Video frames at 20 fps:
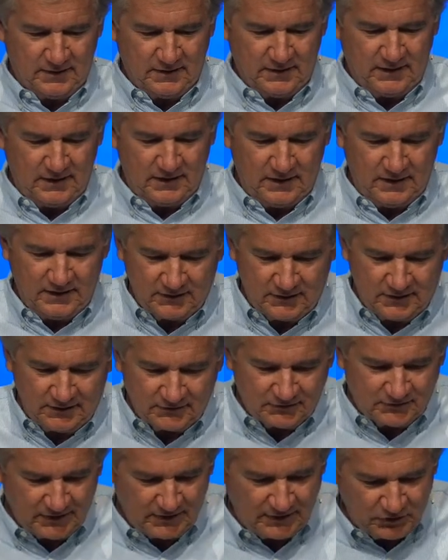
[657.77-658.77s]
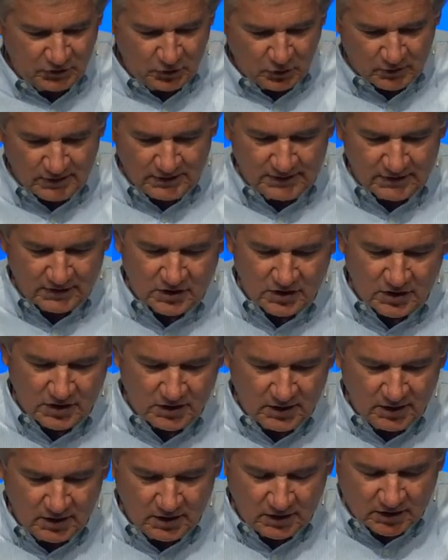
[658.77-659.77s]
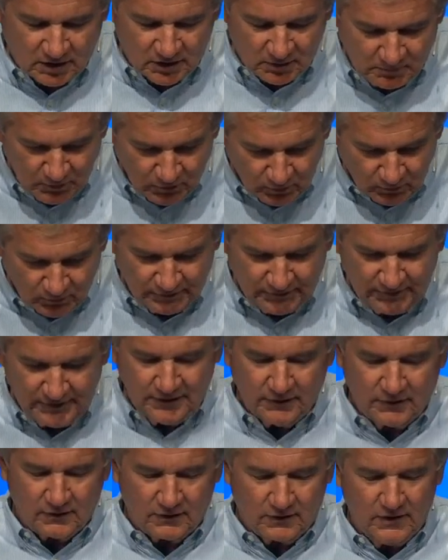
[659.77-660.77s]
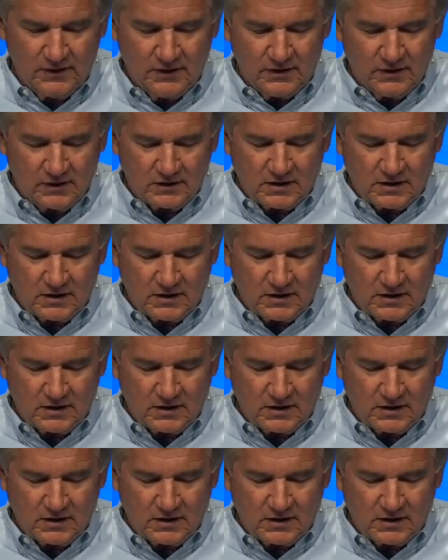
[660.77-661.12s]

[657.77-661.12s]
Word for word: It, it, it said you're in a, co- a community or a